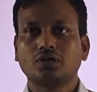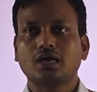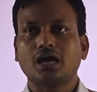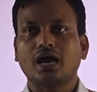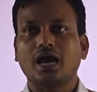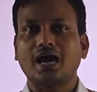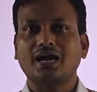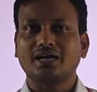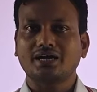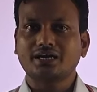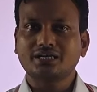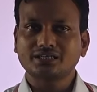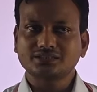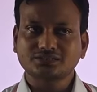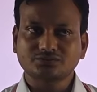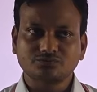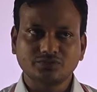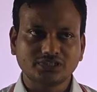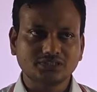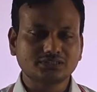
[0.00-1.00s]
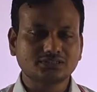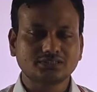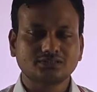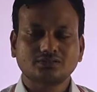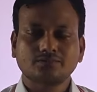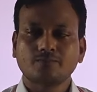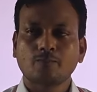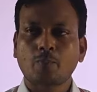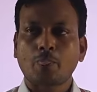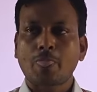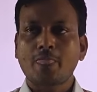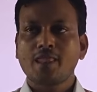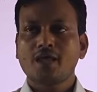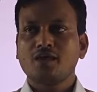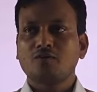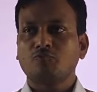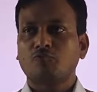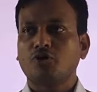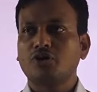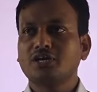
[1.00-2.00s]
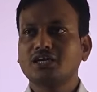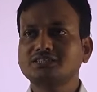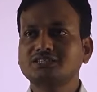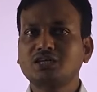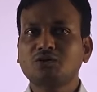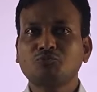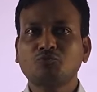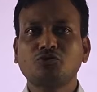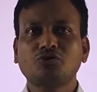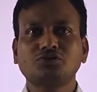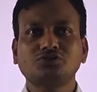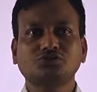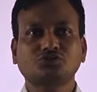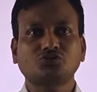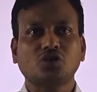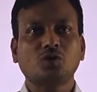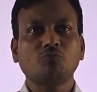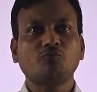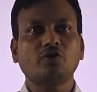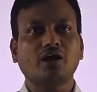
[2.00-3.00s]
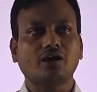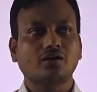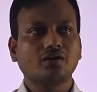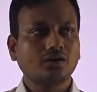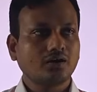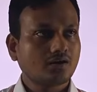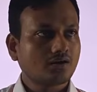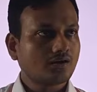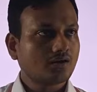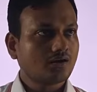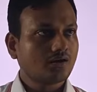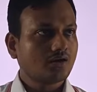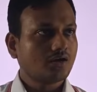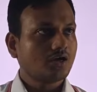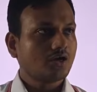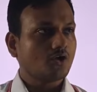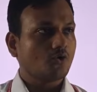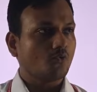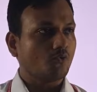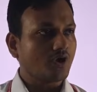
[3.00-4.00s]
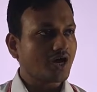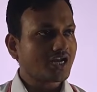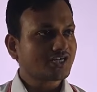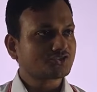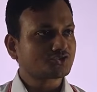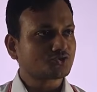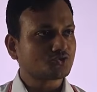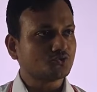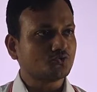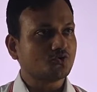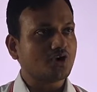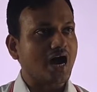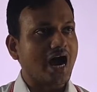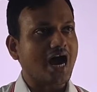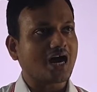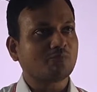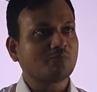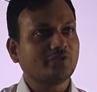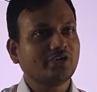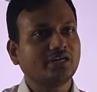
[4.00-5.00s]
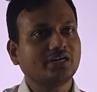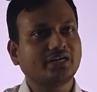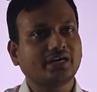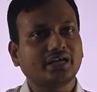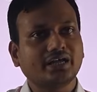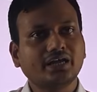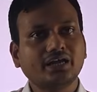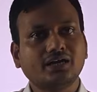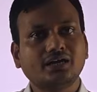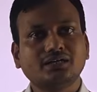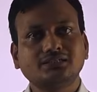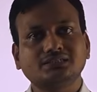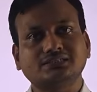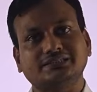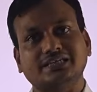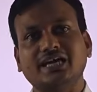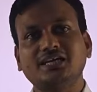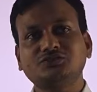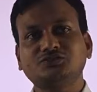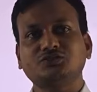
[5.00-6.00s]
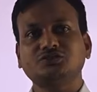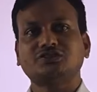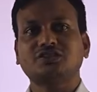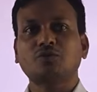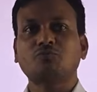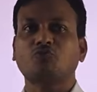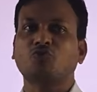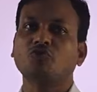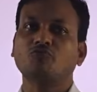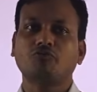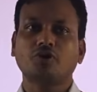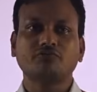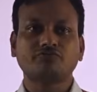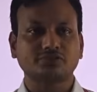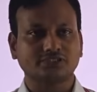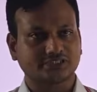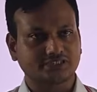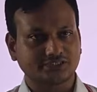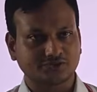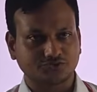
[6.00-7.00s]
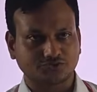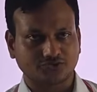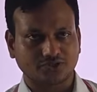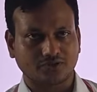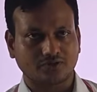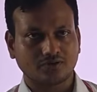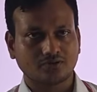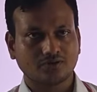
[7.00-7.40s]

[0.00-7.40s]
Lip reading: Address means, for example, someone wants to admit in St. Joseph group of institution.